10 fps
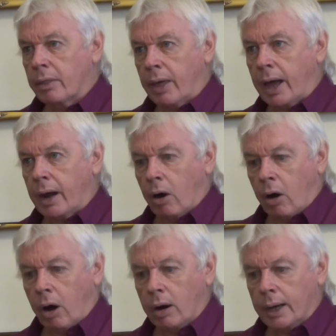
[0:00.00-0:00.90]
that
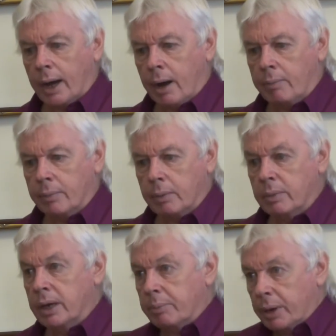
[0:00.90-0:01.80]
are
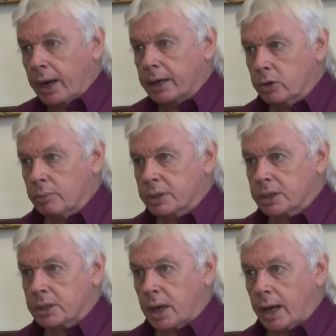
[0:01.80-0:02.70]
manipulating human
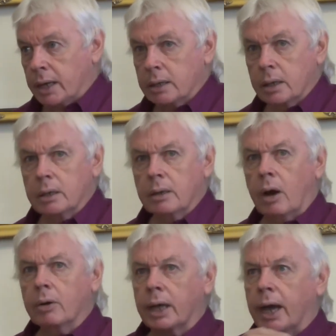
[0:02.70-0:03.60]
society.
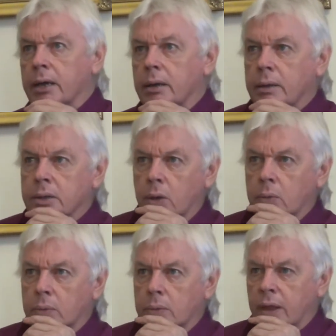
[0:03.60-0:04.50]
Okay,
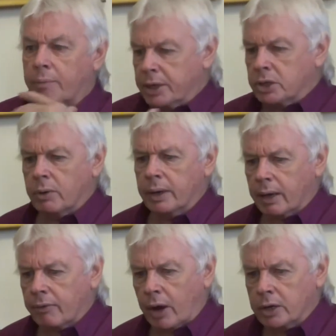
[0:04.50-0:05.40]
so they've been
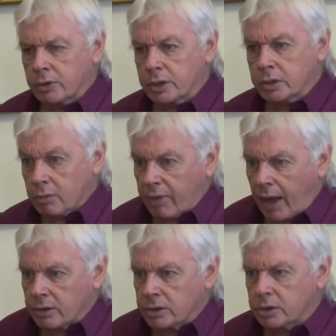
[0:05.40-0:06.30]
doing it for hundreds,
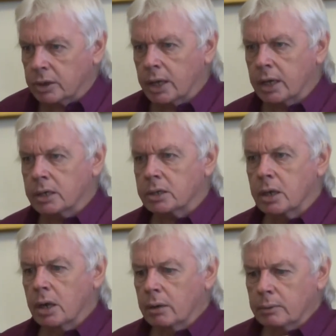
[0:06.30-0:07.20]
thousands of
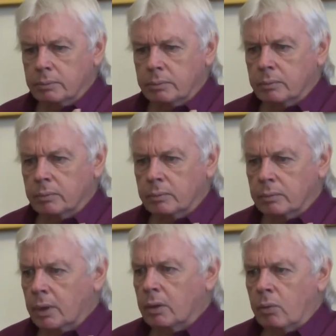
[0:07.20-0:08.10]
years.
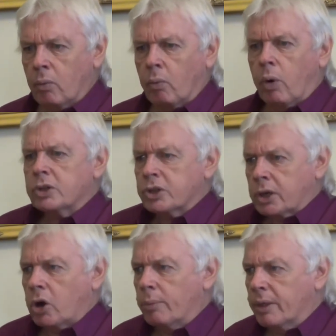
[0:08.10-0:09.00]
Okay.
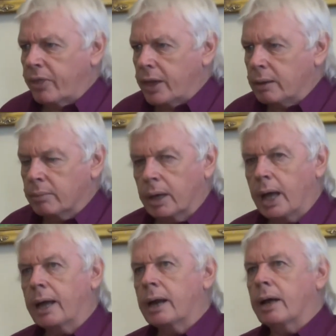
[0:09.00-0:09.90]
What's the common
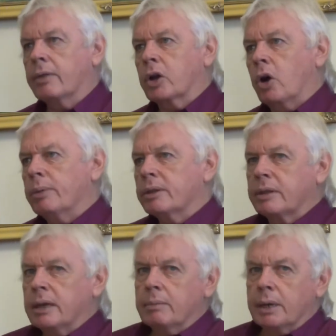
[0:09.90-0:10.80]
theme? And the
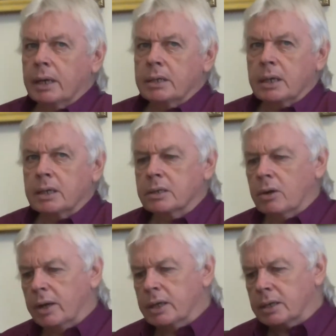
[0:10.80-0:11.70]
common theme
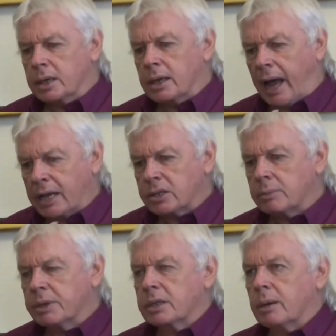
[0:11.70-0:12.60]
is it
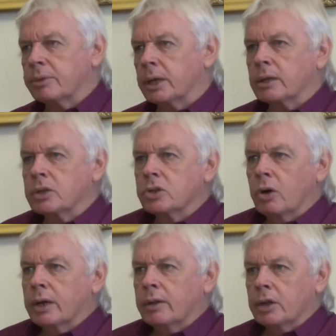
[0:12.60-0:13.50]
has to be something
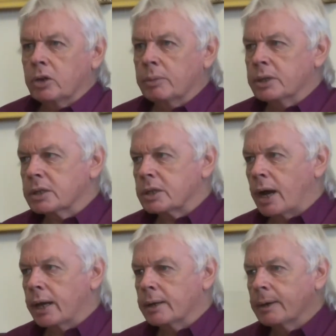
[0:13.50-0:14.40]
that's not in the human
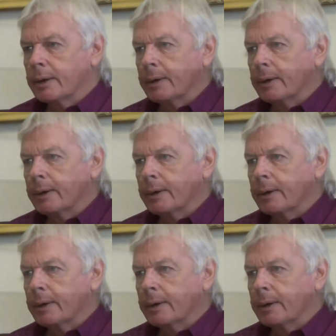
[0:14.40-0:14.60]
society.